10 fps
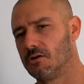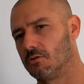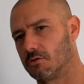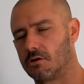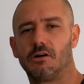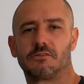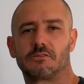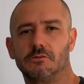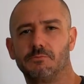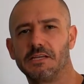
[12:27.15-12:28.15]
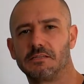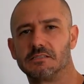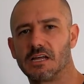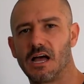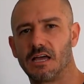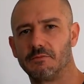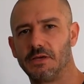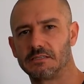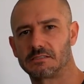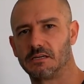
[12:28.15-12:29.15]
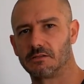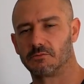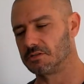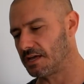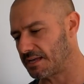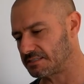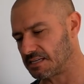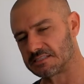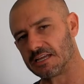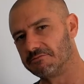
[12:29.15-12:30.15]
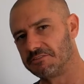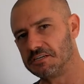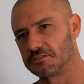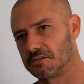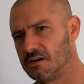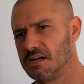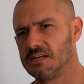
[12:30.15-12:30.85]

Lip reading: or also Peak Design makes another one that has that same feature.